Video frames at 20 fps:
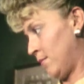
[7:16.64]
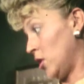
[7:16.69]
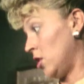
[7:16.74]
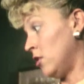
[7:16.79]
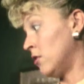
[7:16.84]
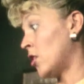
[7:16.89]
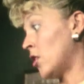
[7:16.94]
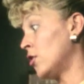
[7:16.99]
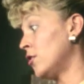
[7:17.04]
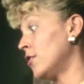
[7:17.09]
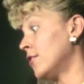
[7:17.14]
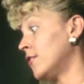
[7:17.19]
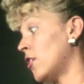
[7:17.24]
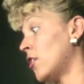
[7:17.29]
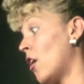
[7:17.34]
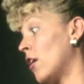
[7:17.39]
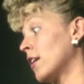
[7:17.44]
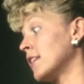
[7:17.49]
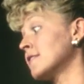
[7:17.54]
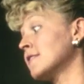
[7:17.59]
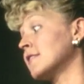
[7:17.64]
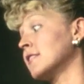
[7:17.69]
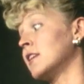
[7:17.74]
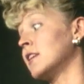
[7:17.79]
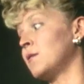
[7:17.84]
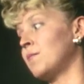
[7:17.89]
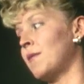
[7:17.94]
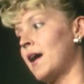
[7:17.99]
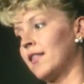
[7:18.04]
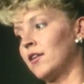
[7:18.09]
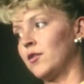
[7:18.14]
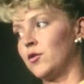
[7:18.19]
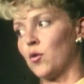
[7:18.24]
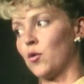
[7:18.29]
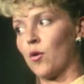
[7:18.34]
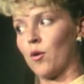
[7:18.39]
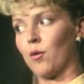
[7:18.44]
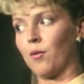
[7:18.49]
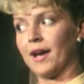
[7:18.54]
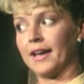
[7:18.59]
But you know your dog is sitting by the
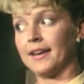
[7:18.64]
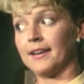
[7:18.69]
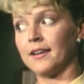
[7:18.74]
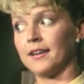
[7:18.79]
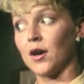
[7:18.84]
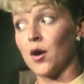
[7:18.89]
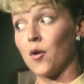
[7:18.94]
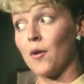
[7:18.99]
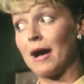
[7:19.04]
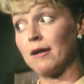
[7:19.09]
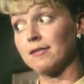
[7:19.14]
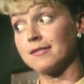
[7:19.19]
door waiting to go